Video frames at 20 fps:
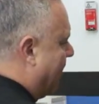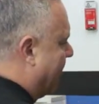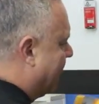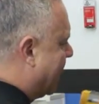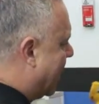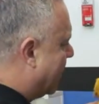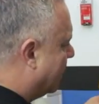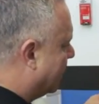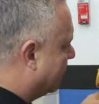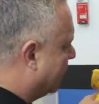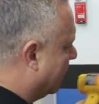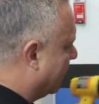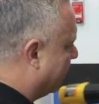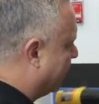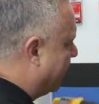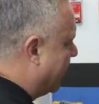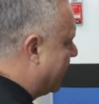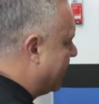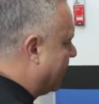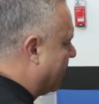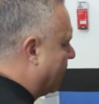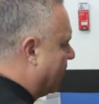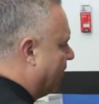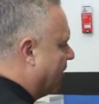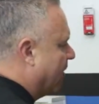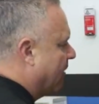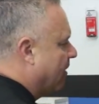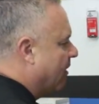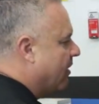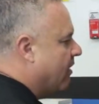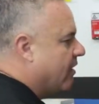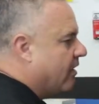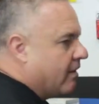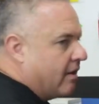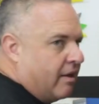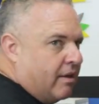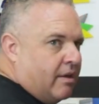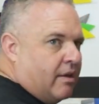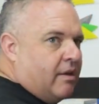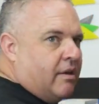I've got this little finger.
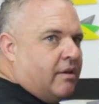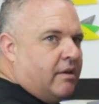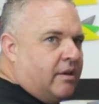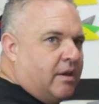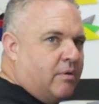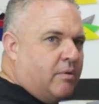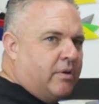You